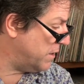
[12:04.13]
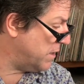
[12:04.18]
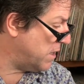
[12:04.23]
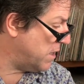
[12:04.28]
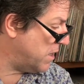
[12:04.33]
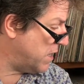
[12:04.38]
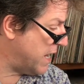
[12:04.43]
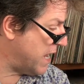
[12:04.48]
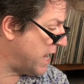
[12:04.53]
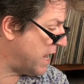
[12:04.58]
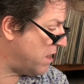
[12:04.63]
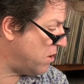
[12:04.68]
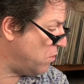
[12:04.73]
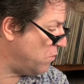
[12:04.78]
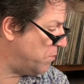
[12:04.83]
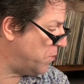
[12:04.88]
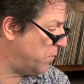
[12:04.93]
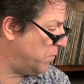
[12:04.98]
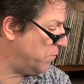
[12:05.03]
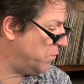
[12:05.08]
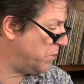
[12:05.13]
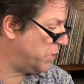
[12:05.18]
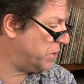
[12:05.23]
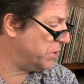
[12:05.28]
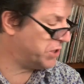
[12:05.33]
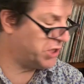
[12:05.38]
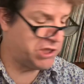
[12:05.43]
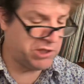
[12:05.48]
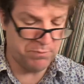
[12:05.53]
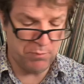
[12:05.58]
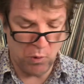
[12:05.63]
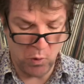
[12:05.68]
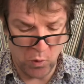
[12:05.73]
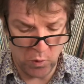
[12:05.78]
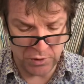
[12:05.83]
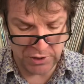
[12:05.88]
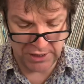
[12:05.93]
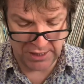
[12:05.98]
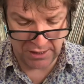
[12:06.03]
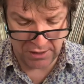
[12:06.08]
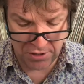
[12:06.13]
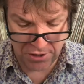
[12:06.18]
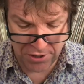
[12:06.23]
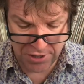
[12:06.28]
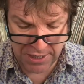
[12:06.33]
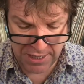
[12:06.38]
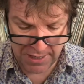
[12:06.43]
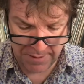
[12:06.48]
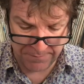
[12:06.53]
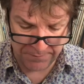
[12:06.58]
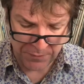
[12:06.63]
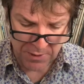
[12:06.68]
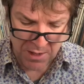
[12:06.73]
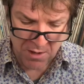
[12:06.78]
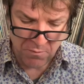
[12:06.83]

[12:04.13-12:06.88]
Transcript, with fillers: an album with a sporting theme.